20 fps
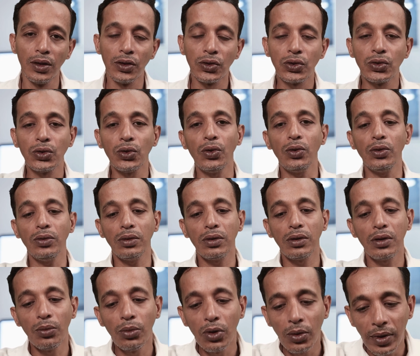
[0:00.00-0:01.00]
So
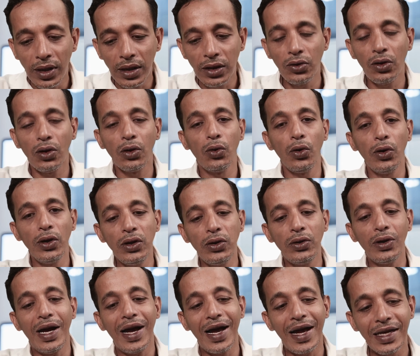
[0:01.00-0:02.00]
the moment you are going
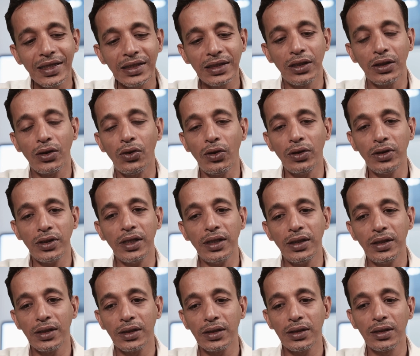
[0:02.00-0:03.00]
to ask the
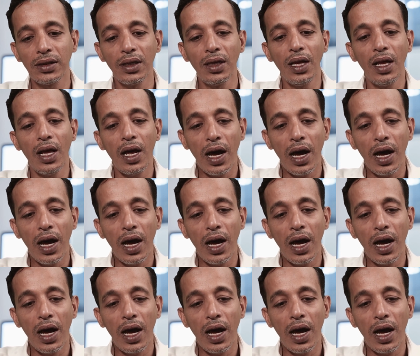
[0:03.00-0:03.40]
contractors,